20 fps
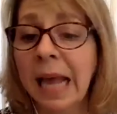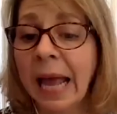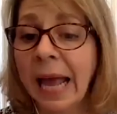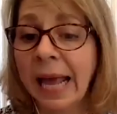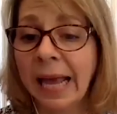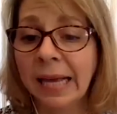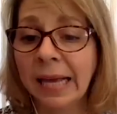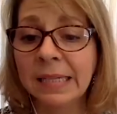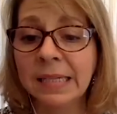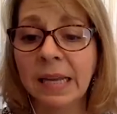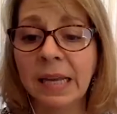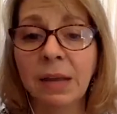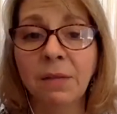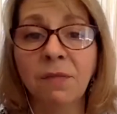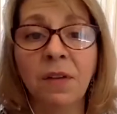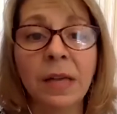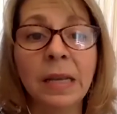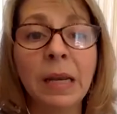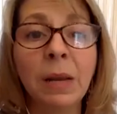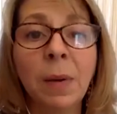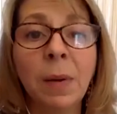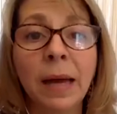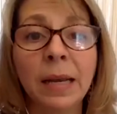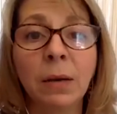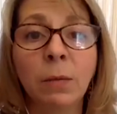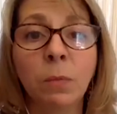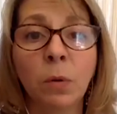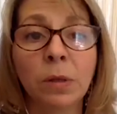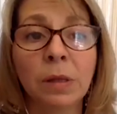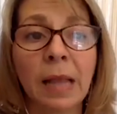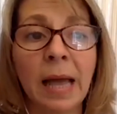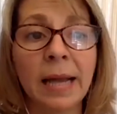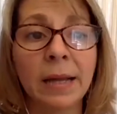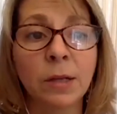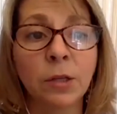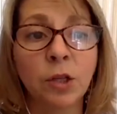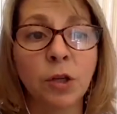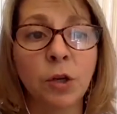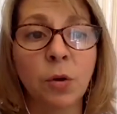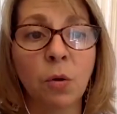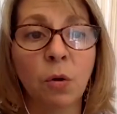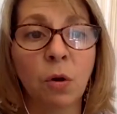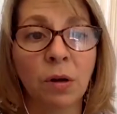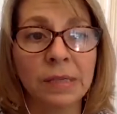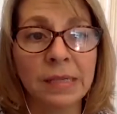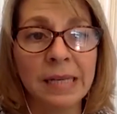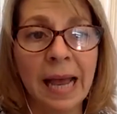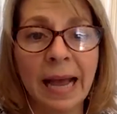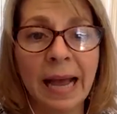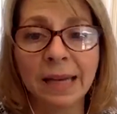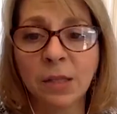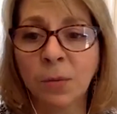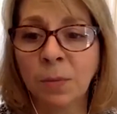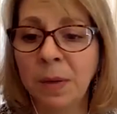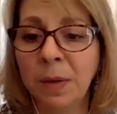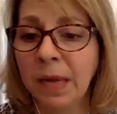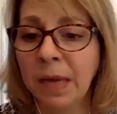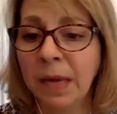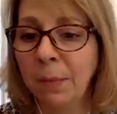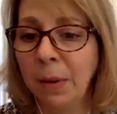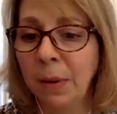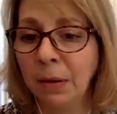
And if anybody would like to contact me about